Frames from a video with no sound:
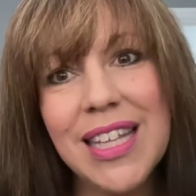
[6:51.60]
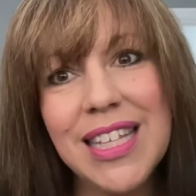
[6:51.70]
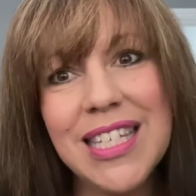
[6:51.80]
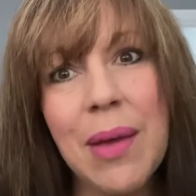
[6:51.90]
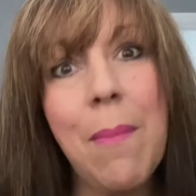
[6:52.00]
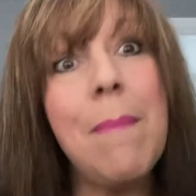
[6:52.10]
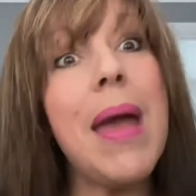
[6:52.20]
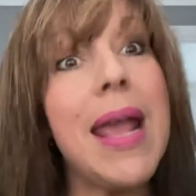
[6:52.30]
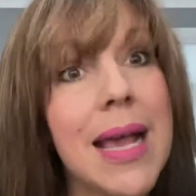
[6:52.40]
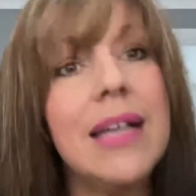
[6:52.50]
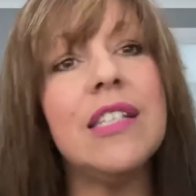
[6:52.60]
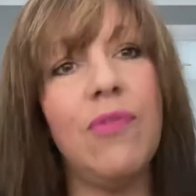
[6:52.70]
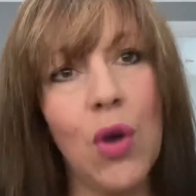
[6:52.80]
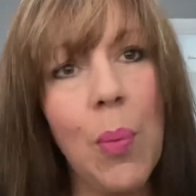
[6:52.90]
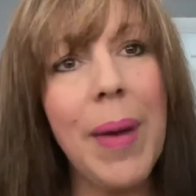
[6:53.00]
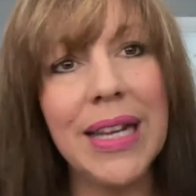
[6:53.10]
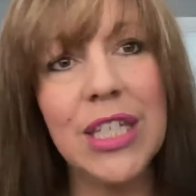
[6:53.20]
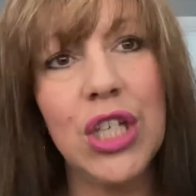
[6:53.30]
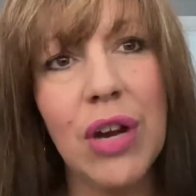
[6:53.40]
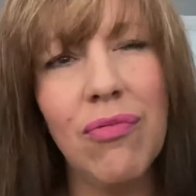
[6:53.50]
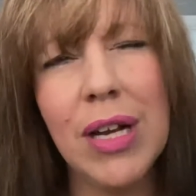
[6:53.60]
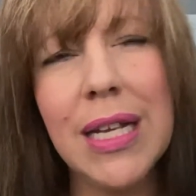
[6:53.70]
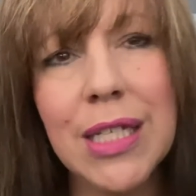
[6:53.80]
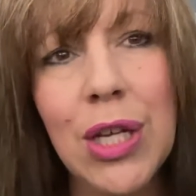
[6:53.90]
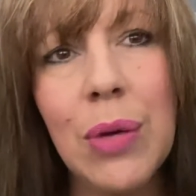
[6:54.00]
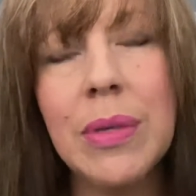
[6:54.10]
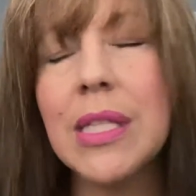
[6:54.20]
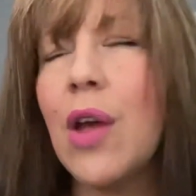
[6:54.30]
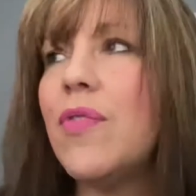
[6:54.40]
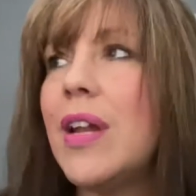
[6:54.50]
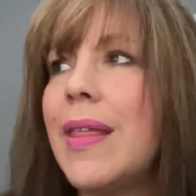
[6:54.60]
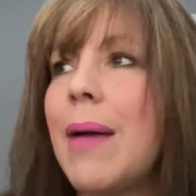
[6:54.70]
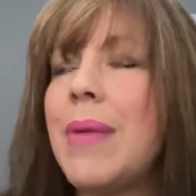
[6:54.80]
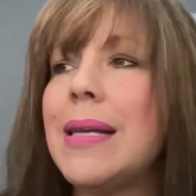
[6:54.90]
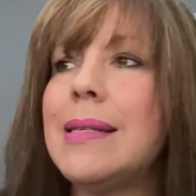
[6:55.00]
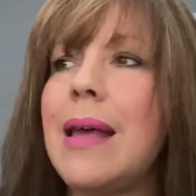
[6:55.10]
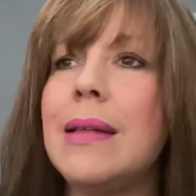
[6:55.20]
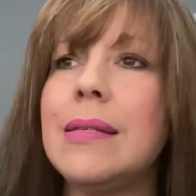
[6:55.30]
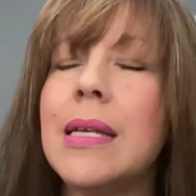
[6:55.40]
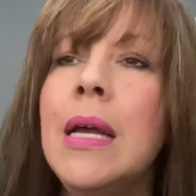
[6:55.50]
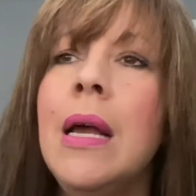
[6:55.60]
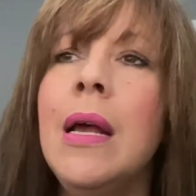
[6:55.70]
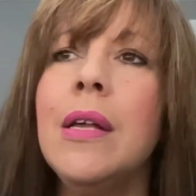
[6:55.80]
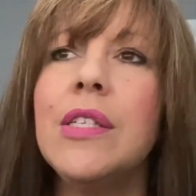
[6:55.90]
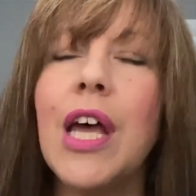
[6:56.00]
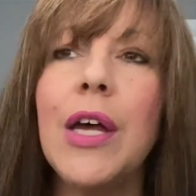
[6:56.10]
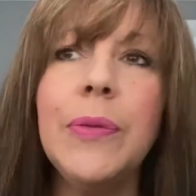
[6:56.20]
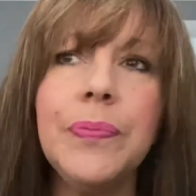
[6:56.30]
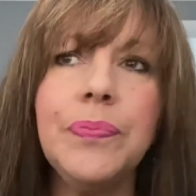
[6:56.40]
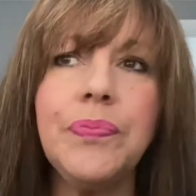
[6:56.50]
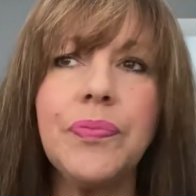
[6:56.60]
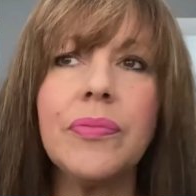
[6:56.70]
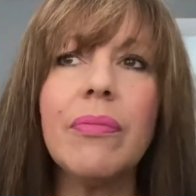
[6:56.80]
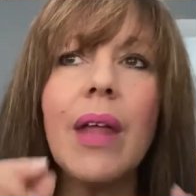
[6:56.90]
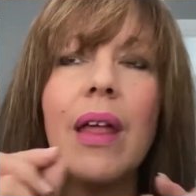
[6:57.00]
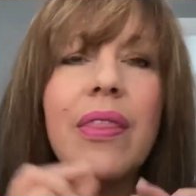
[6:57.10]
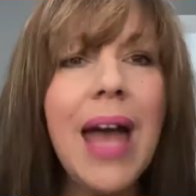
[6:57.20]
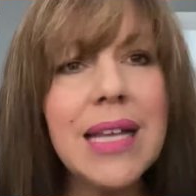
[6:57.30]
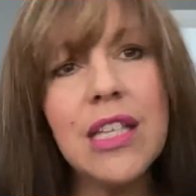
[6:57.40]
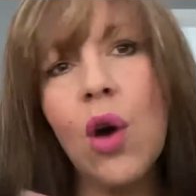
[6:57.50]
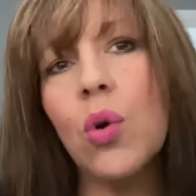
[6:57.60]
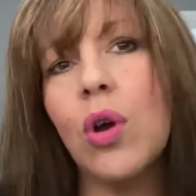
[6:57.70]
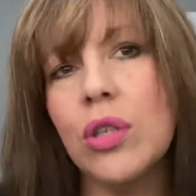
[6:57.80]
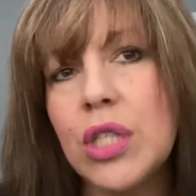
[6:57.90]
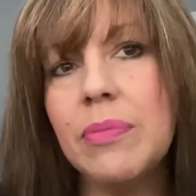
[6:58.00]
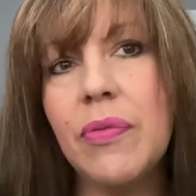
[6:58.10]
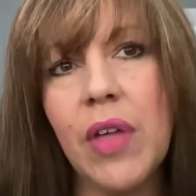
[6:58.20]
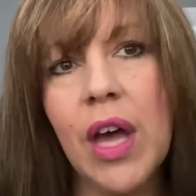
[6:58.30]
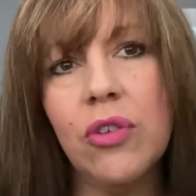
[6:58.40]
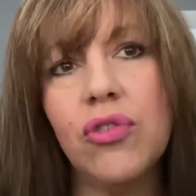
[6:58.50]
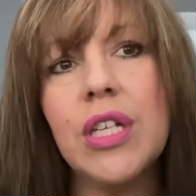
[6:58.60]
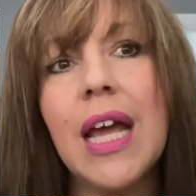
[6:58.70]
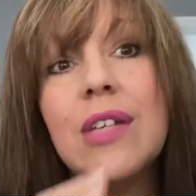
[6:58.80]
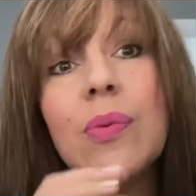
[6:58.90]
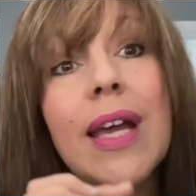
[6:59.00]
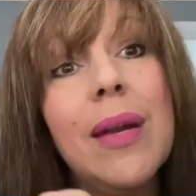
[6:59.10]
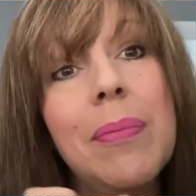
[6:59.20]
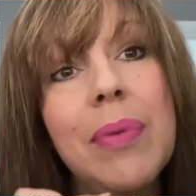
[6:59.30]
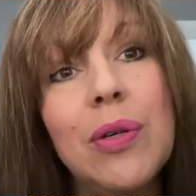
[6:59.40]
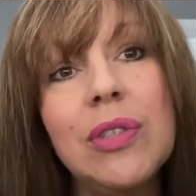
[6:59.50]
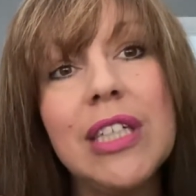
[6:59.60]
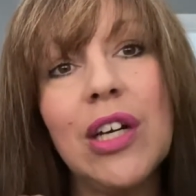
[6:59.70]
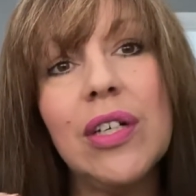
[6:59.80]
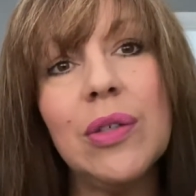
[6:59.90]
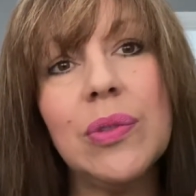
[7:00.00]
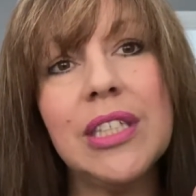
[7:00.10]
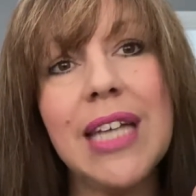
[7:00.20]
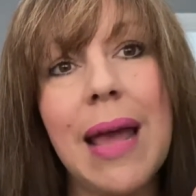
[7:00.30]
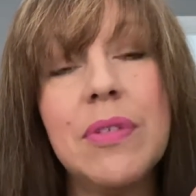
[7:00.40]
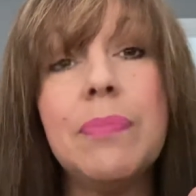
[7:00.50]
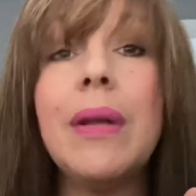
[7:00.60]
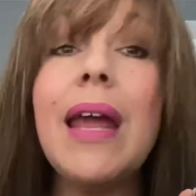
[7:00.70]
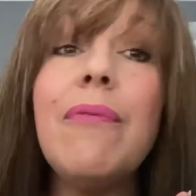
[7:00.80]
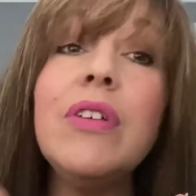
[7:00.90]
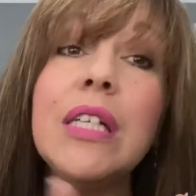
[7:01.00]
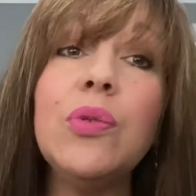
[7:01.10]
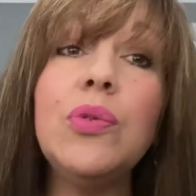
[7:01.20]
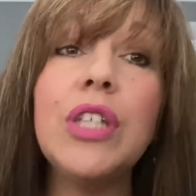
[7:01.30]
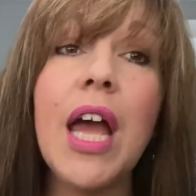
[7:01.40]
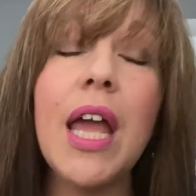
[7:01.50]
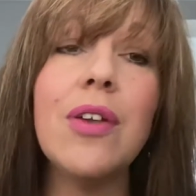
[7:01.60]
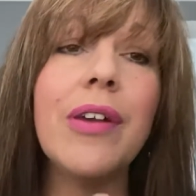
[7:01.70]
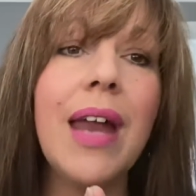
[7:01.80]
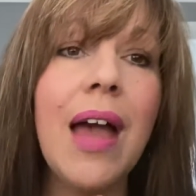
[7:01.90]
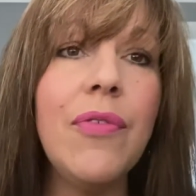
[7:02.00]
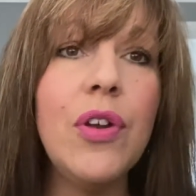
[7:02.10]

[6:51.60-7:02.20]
to make us feel better generally as humans. Hopefully that makes sense. So that's the whole concept of the 100 days. We're going to be building on little steps, but every single day you're going to have an